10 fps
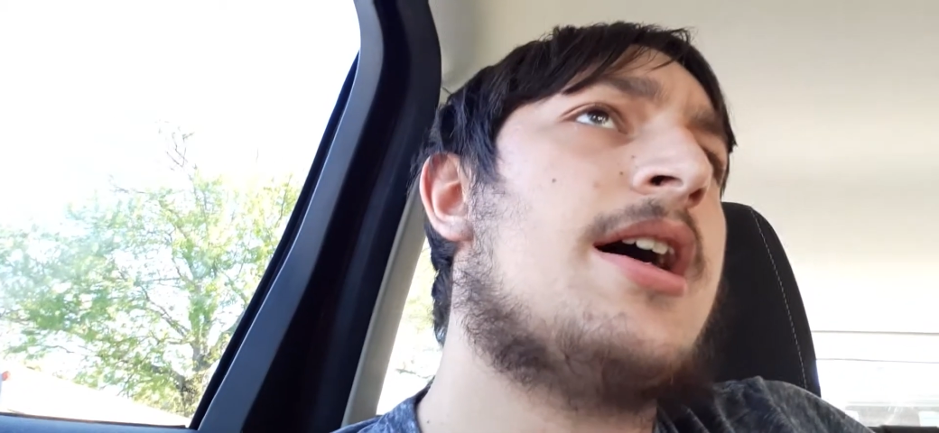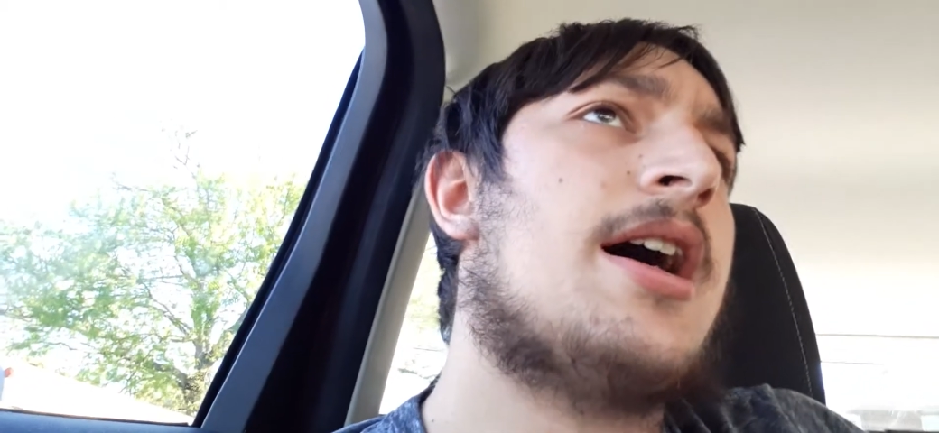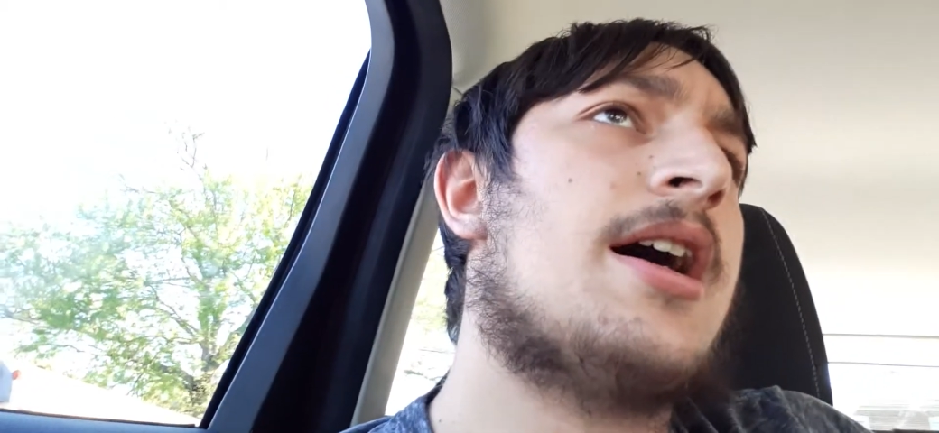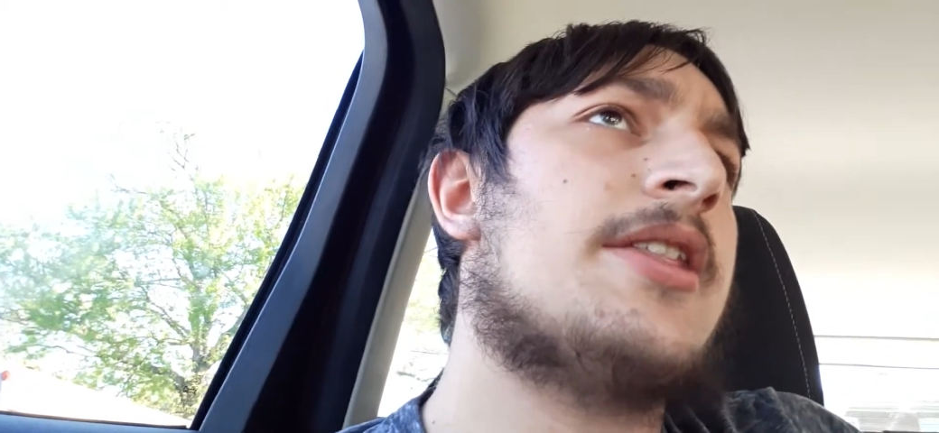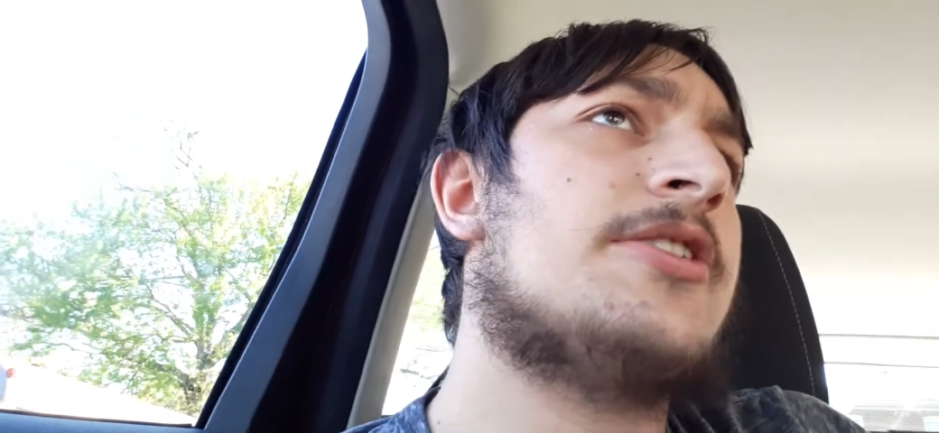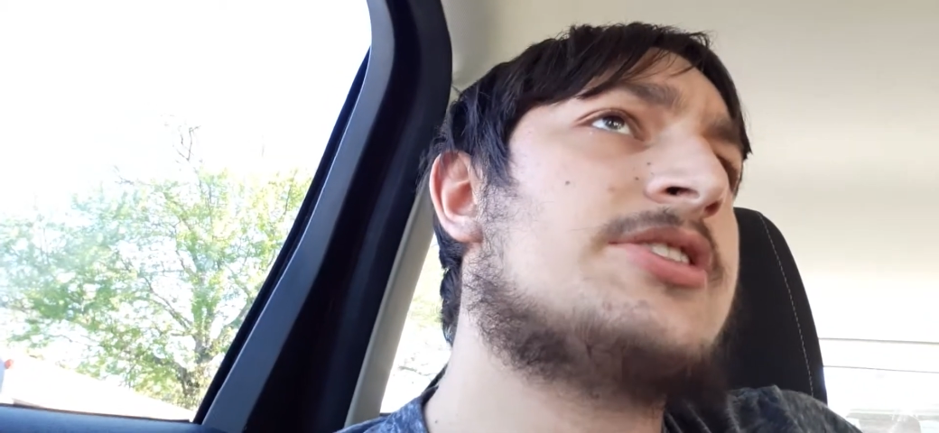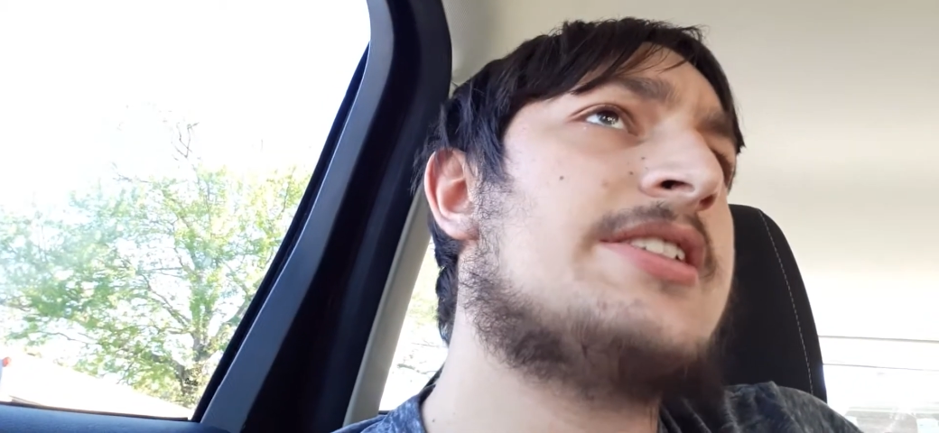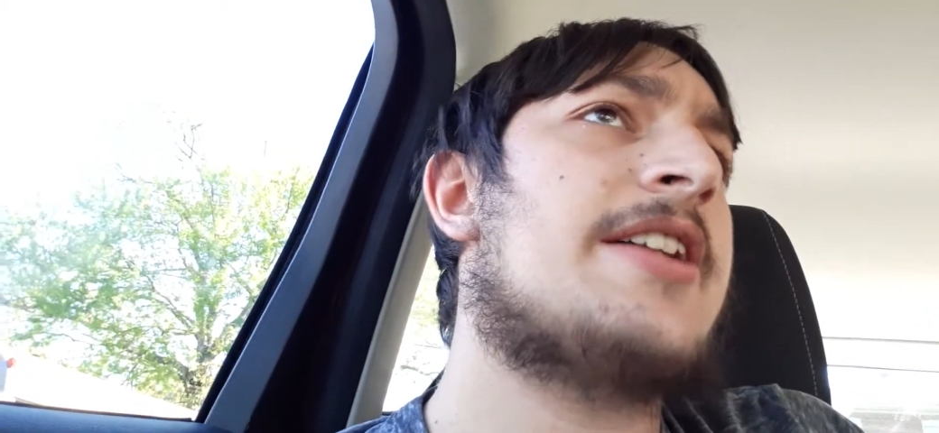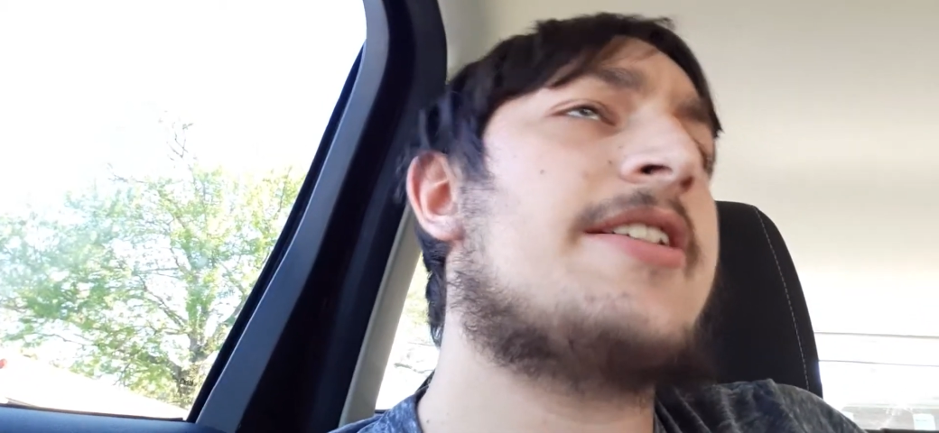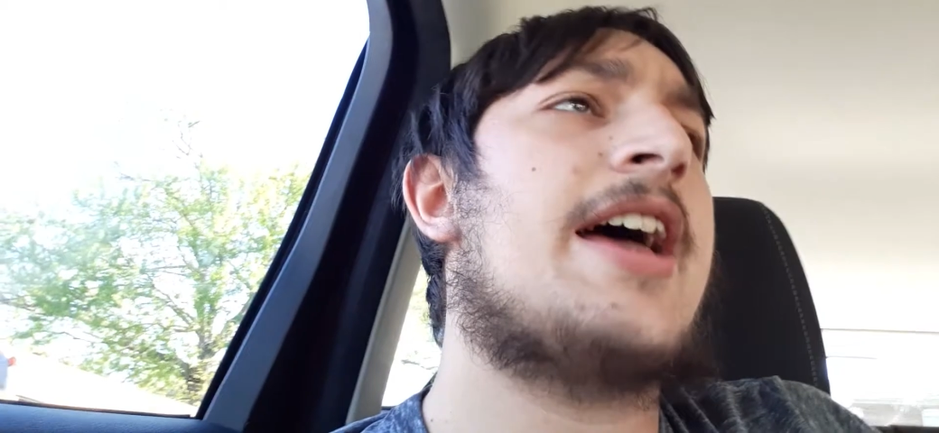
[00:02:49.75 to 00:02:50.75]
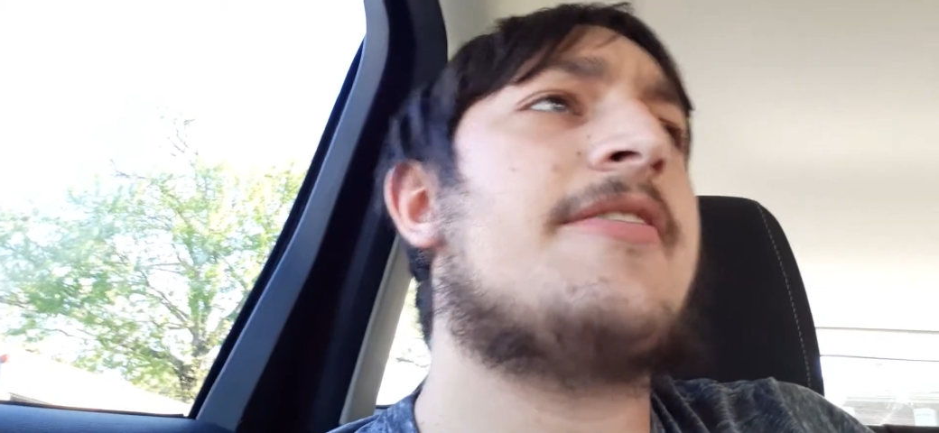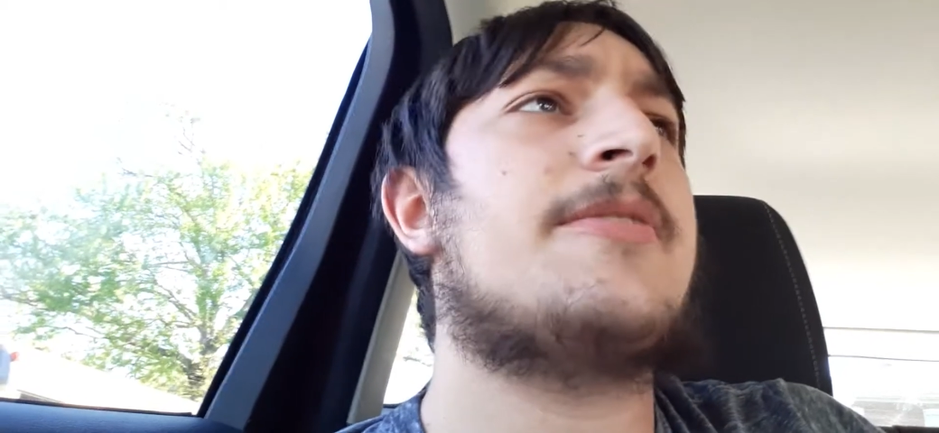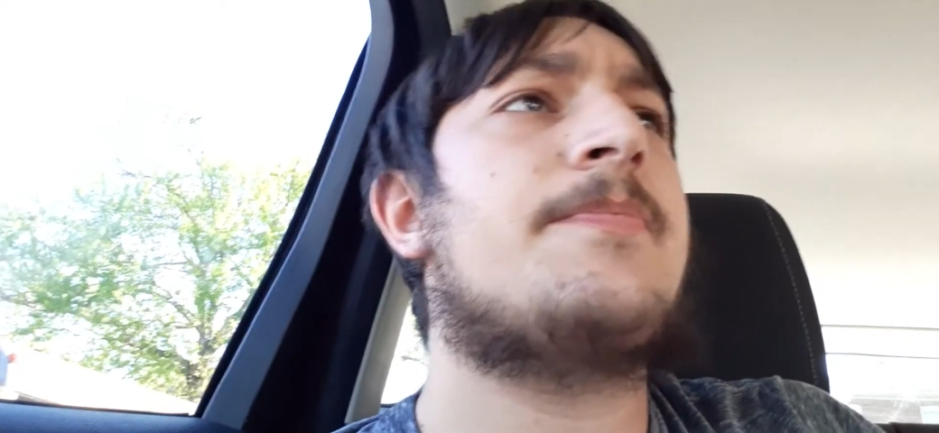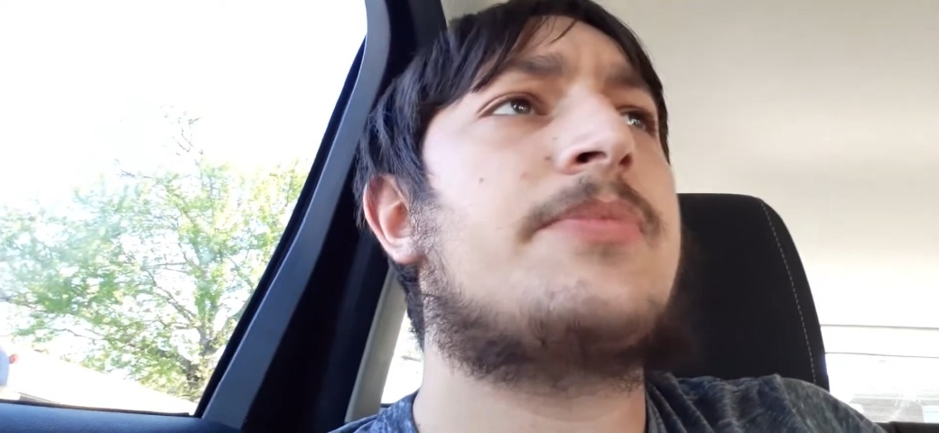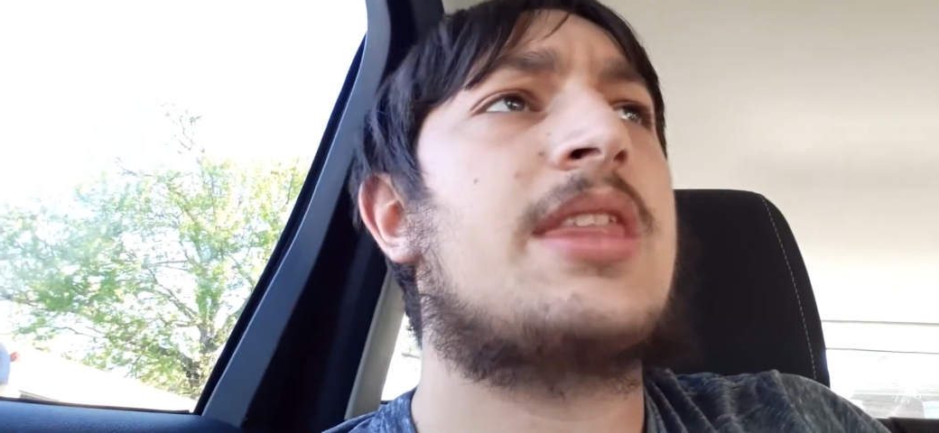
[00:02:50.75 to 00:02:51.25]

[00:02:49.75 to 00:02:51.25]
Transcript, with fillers: Uh, there's another heaven